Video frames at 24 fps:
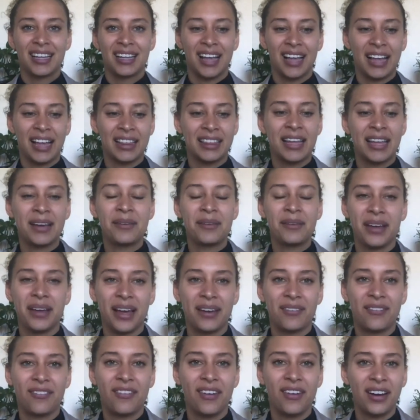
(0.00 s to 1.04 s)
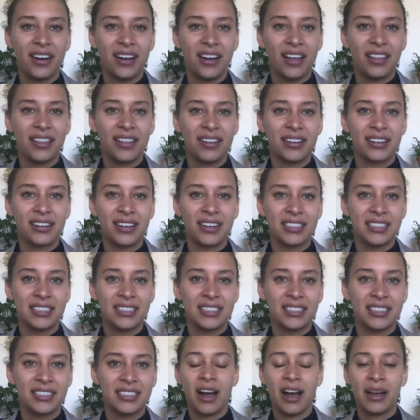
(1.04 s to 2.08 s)
I think we had one other
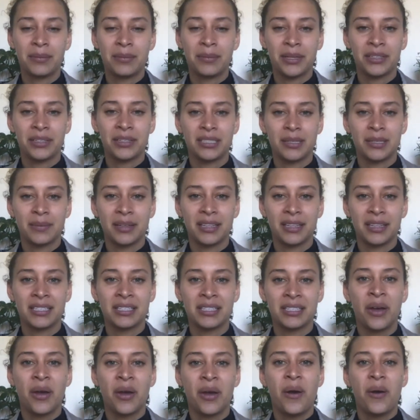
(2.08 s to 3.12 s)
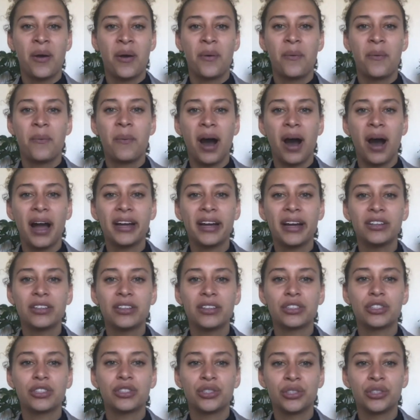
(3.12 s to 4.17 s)
question. I'm curious about this. Why are
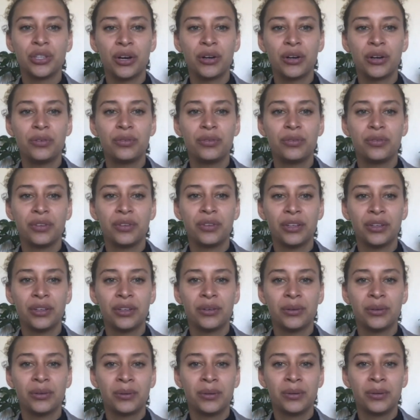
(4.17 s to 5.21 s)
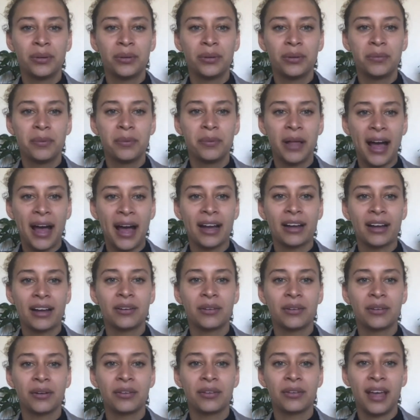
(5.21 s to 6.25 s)
there so few black
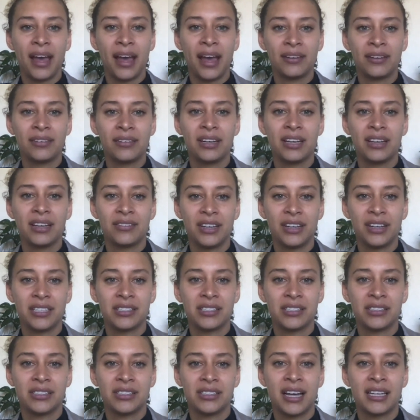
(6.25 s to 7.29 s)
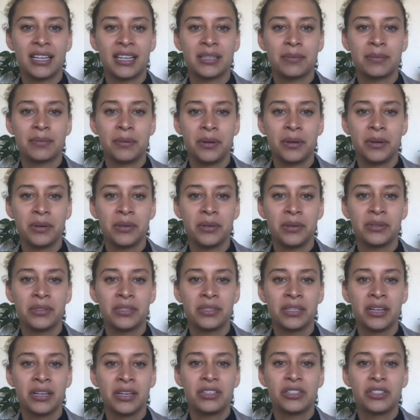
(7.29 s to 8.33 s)
growth equity investors as opposed
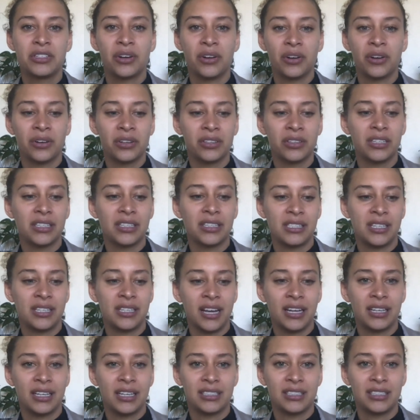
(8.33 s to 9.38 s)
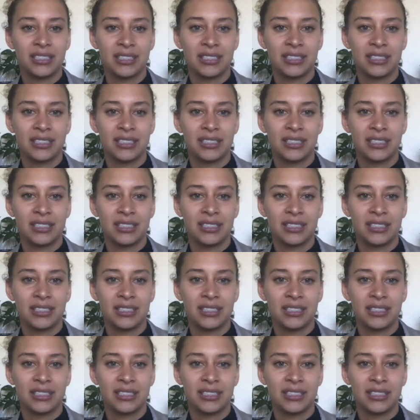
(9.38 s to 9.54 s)
to early stage?